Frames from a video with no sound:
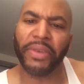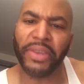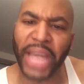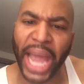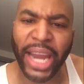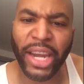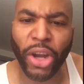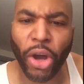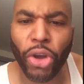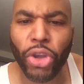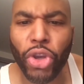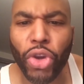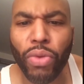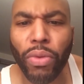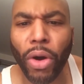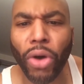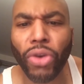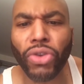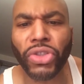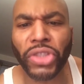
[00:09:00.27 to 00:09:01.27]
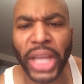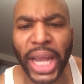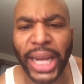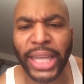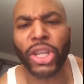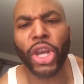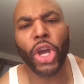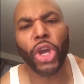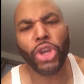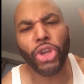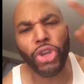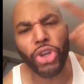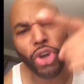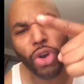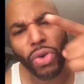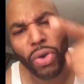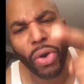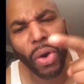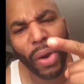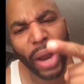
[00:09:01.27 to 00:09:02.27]
They know you want sex.
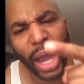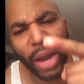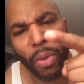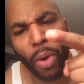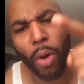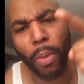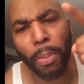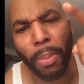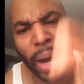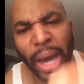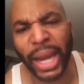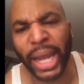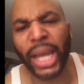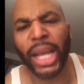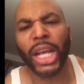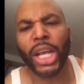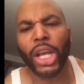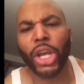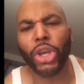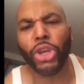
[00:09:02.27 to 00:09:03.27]
You know they want money.